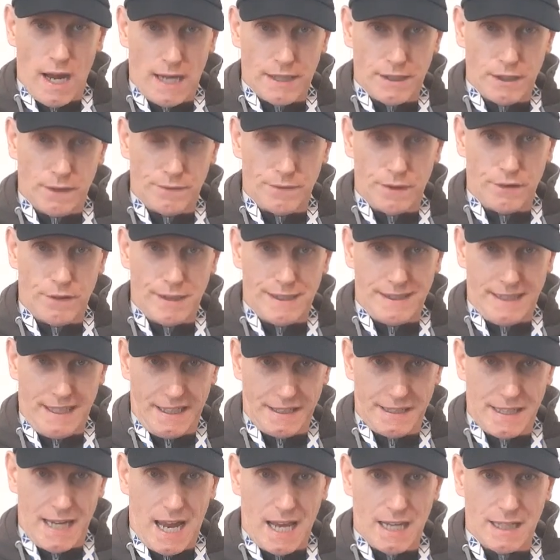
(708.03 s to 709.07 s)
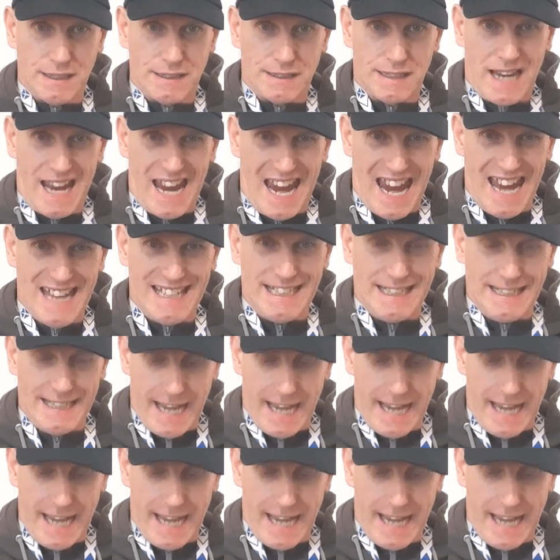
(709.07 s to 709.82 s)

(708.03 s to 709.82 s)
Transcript: and you have the right to challenge any